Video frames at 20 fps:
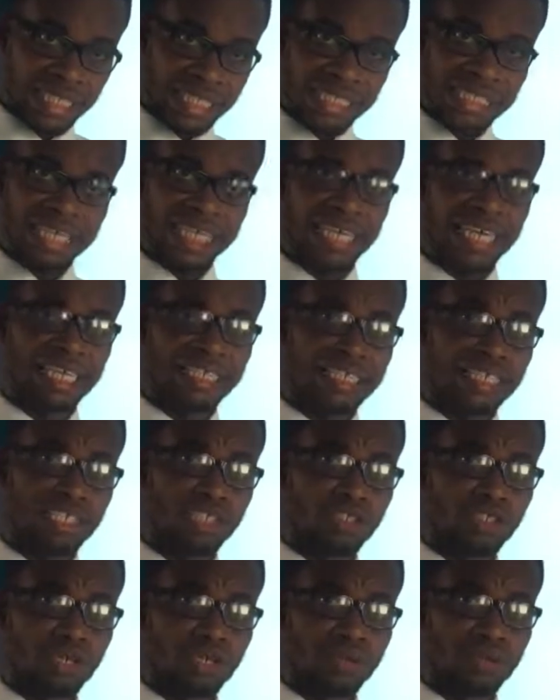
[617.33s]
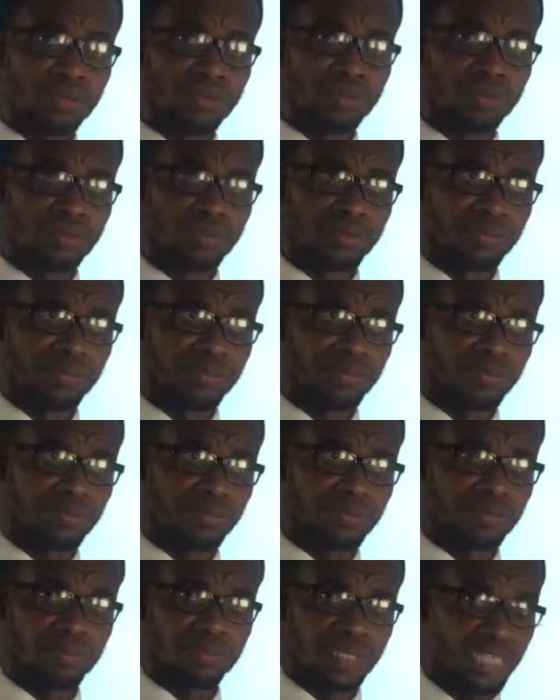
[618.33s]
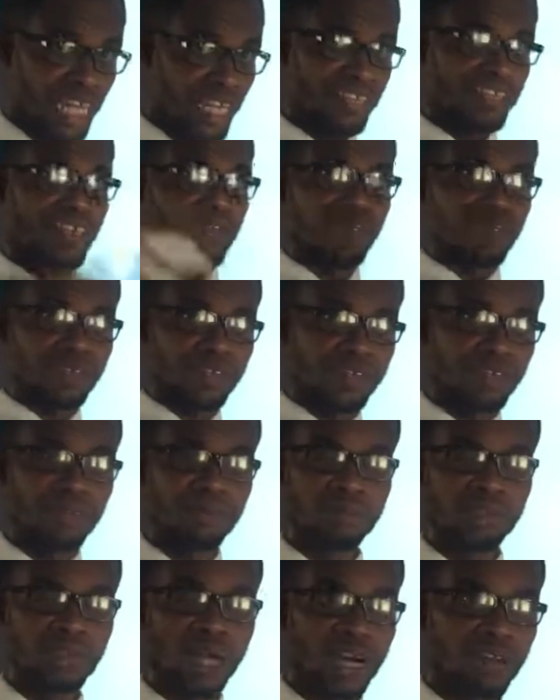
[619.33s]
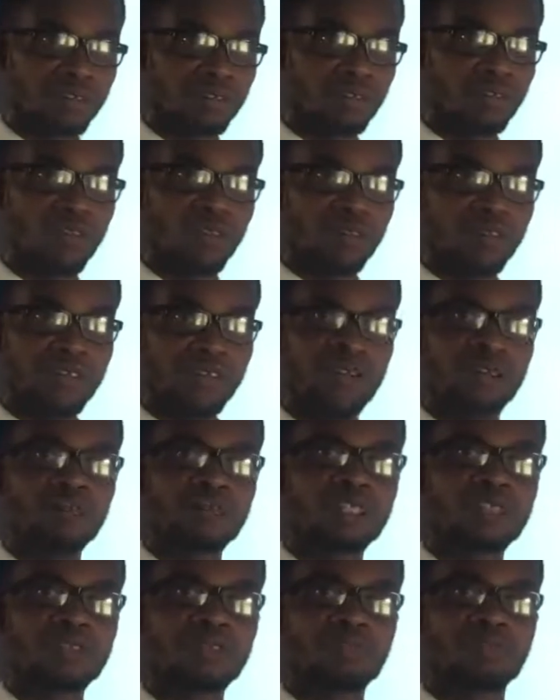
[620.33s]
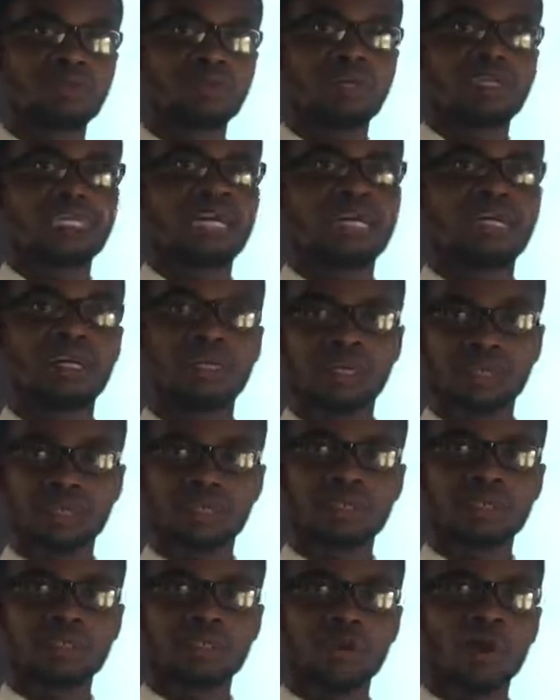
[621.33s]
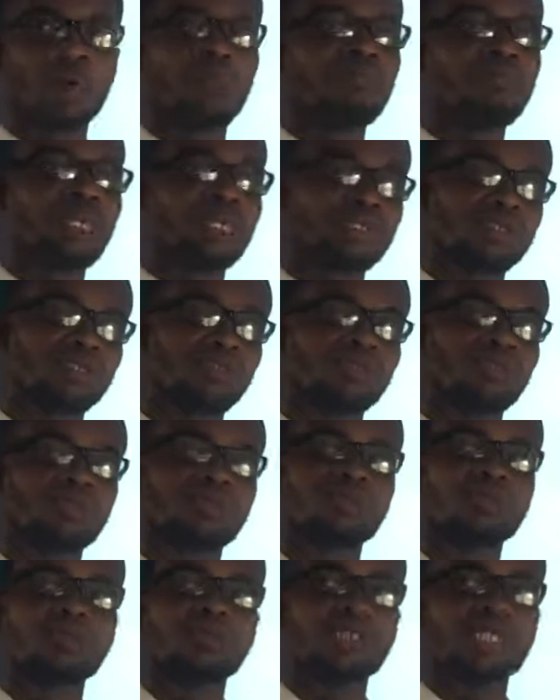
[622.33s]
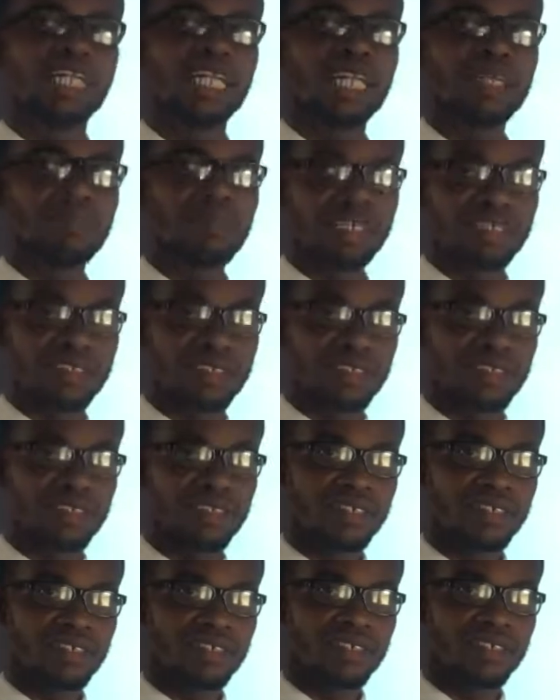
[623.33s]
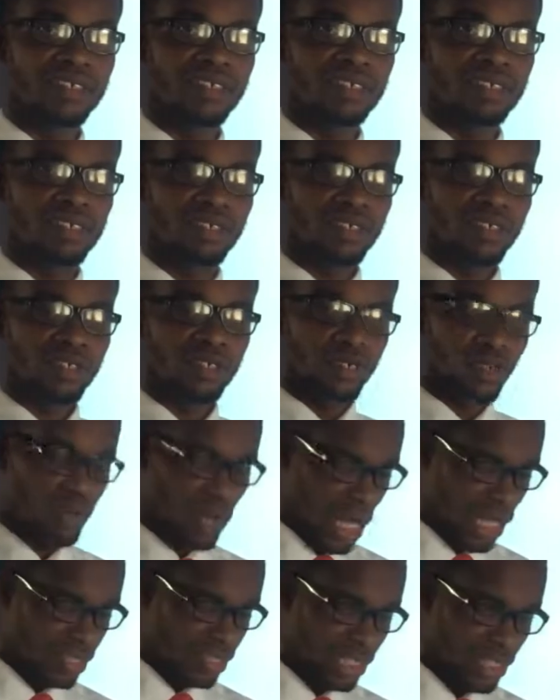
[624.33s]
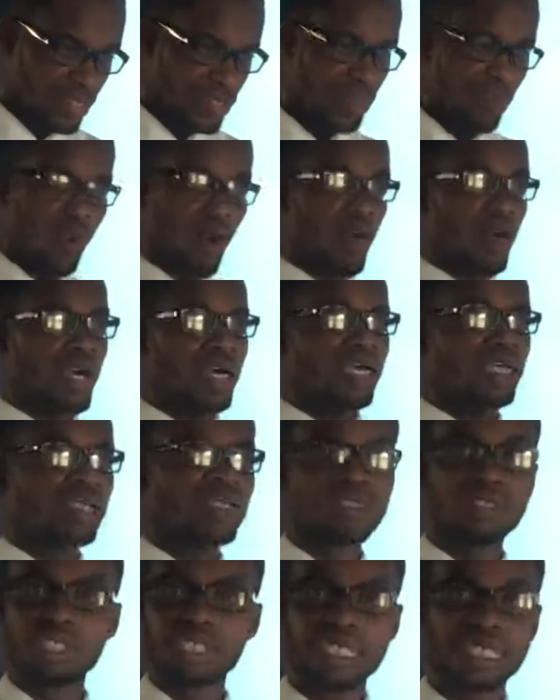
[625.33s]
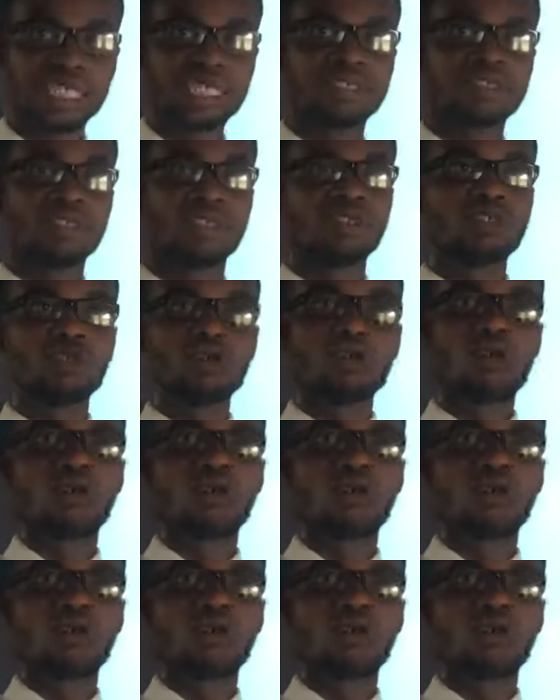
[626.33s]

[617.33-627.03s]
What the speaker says: naked in your room. That's the freedom you have. So freedom is broader compared to liberty. You can just walk naked, no